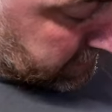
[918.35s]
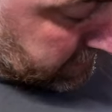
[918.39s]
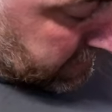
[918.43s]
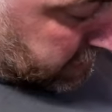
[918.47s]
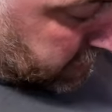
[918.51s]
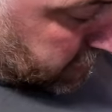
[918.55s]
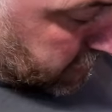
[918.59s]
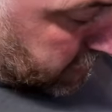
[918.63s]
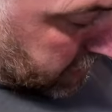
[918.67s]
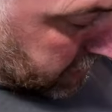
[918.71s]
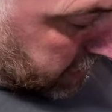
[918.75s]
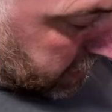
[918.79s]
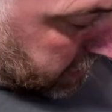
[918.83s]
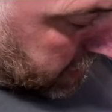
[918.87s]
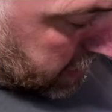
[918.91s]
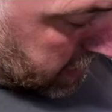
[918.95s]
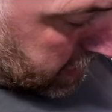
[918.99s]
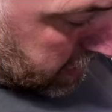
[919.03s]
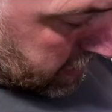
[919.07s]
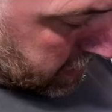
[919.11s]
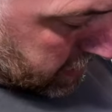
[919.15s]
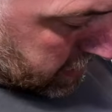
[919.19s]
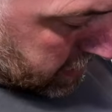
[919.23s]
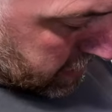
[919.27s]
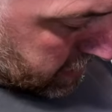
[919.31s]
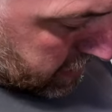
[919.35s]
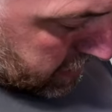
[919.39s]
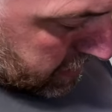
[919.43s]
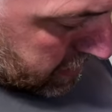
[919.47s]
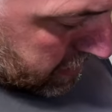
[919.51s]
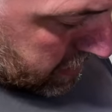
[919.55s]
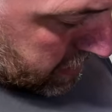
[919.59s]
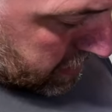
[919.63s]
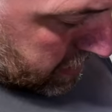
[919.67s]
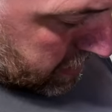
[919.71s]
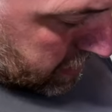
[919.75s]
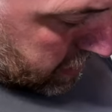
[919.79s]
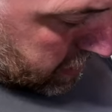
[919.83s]
is just
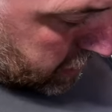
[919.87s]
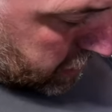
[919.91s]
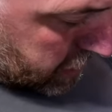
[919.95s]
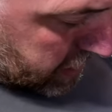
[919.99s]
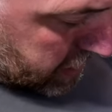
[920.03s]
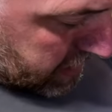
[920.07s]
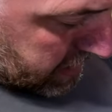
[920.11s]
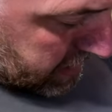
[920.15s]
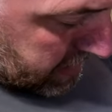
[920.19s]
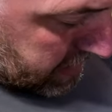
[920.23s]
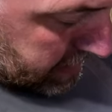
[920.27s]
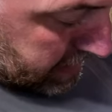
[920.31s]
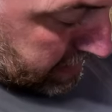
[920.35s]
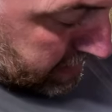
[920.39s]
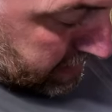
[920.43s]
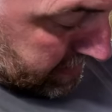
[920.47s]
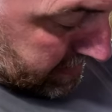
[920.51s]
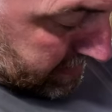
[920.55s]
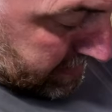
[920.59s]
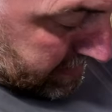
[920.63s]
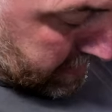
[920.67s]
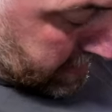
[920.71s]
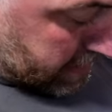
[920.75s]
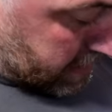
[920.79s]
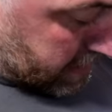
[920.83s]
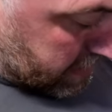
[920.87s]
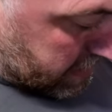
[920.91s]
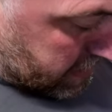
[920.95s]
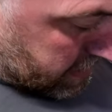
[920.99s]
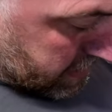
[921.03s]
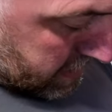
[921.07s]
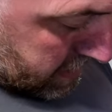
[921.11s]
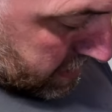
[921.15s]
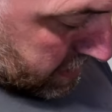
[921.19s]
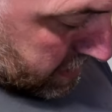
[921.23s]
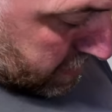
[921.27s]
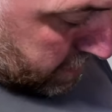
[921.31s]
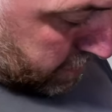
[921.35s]
gently
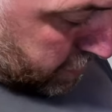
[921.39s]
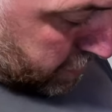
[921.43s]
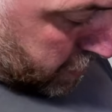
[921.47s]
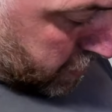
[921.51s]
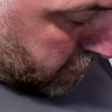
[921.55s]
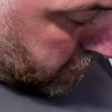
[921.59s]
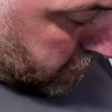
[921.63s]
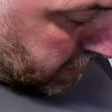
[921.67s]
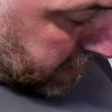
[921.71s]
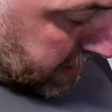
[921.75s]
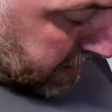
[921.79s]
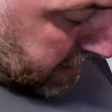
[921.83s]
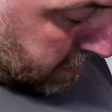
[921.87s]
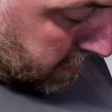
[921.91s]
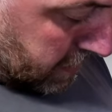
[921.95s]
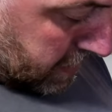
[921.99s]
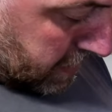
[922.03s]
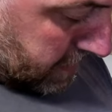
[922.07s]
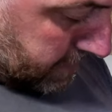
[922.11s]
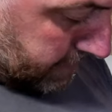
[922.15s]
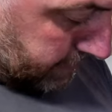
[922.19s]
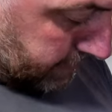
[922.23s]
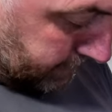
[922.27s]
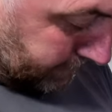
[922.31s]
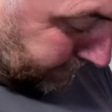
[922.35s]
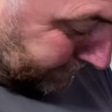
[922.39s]
push down